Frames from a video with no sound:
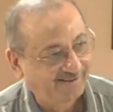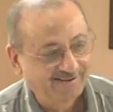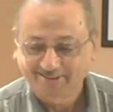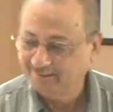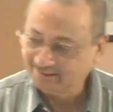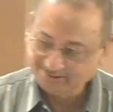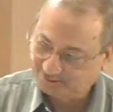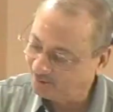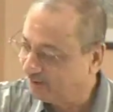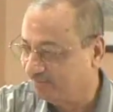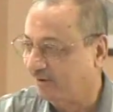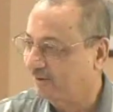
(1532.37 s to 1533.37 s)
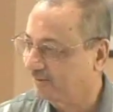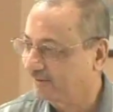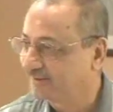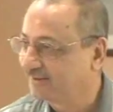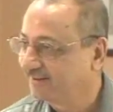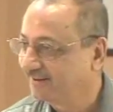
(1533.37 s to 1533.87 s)
They just go and borrow
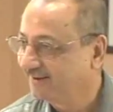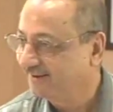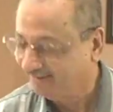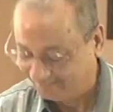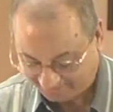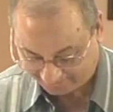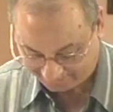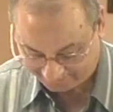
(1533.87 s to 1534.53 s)
it. Okay.